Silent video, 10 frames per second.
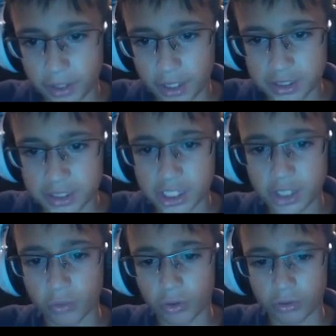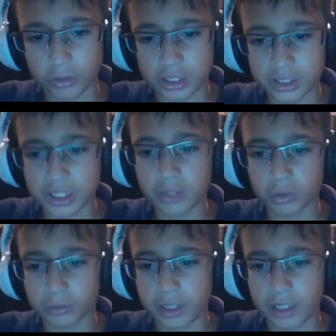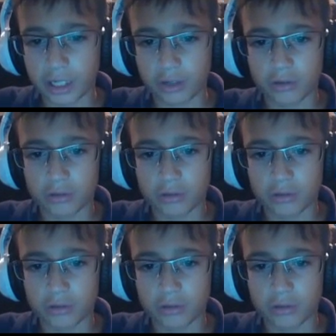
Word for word: boss, equal. He's equal to me now.